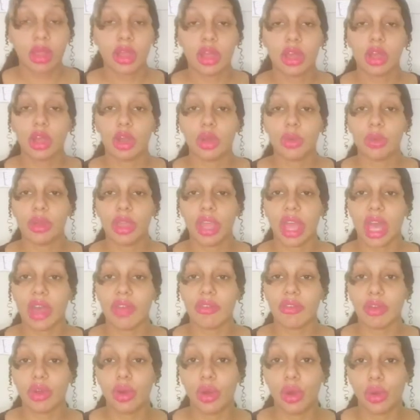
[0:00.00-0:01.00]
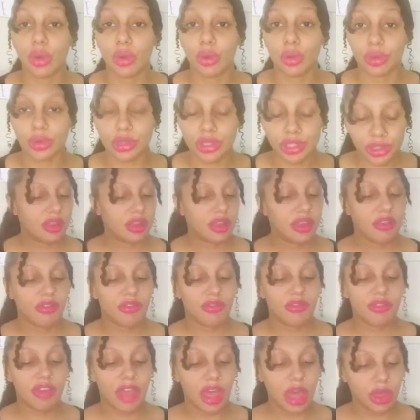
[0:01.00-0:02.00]
we have gold.
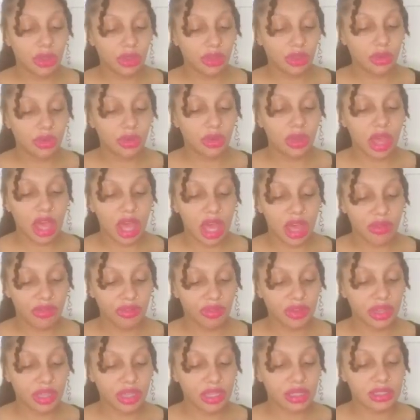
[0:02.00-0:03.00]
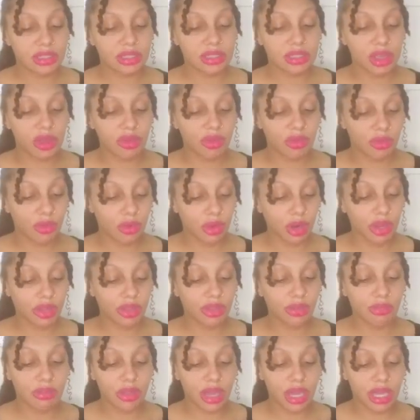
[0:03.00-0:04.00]
Value, confidence,
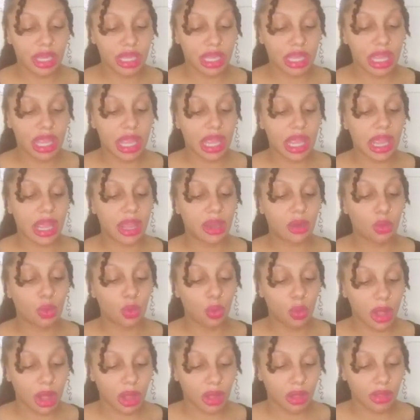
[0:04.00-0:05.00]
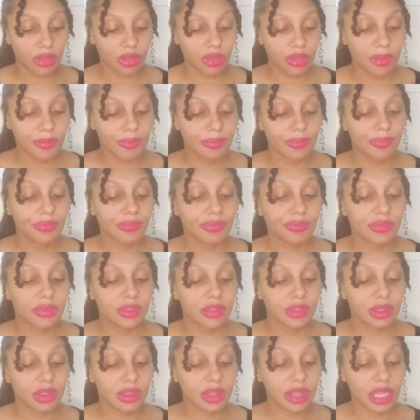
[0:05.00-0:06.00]
self-worth, money, and wealth.
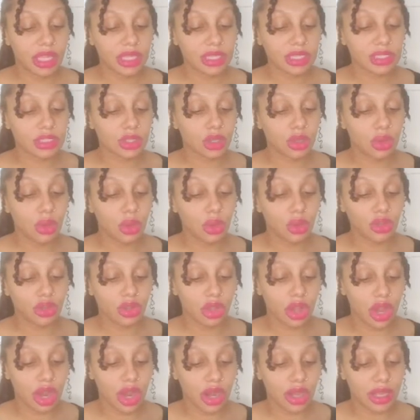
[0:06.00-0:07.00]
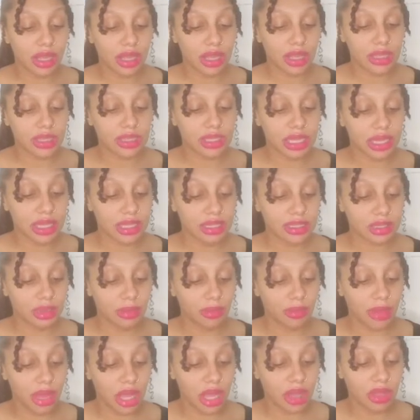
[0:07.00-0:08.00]
This gold card is a
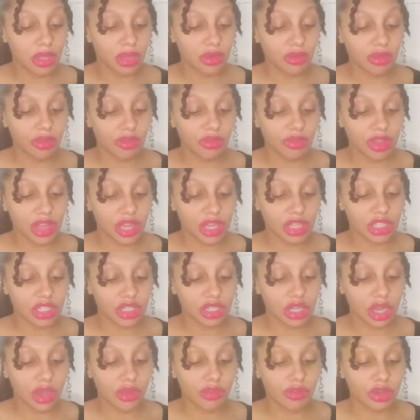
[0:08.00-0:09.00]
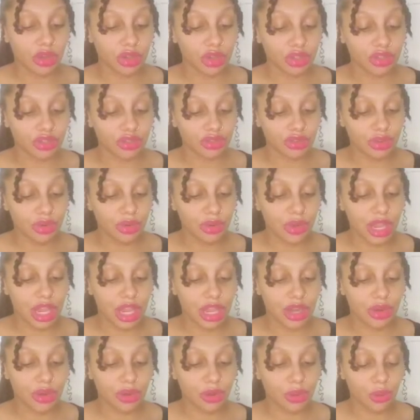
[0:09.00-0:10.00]
symbolic reflection of your true
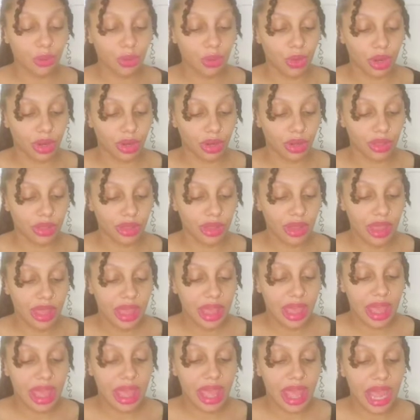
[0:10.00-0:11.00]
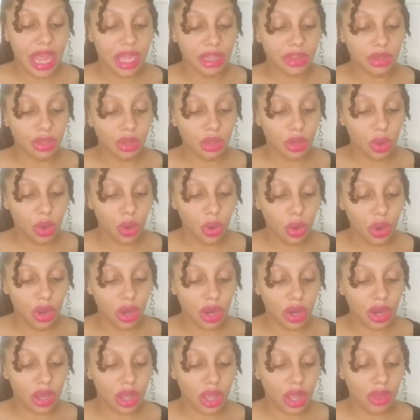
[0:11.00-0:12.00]
inner worth. At the
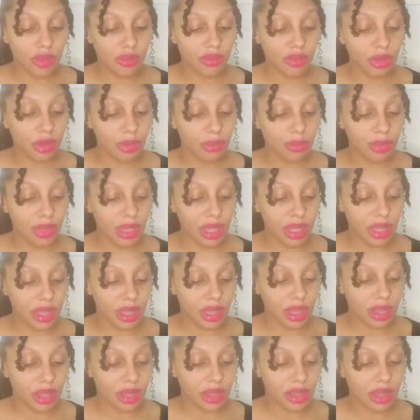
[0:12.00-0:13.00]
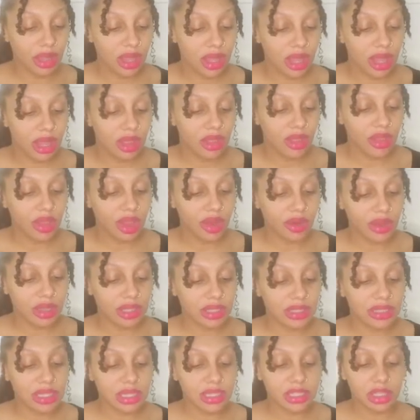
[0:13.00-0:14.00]
core of your being, there
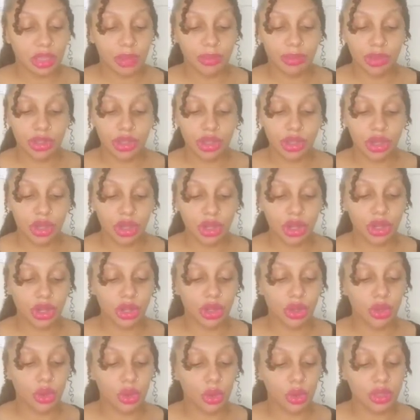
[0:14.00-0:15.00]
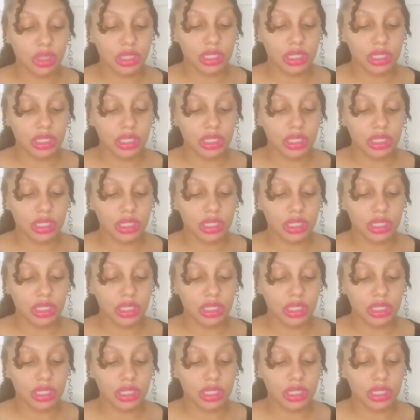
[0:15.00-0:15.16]
exists a pure golden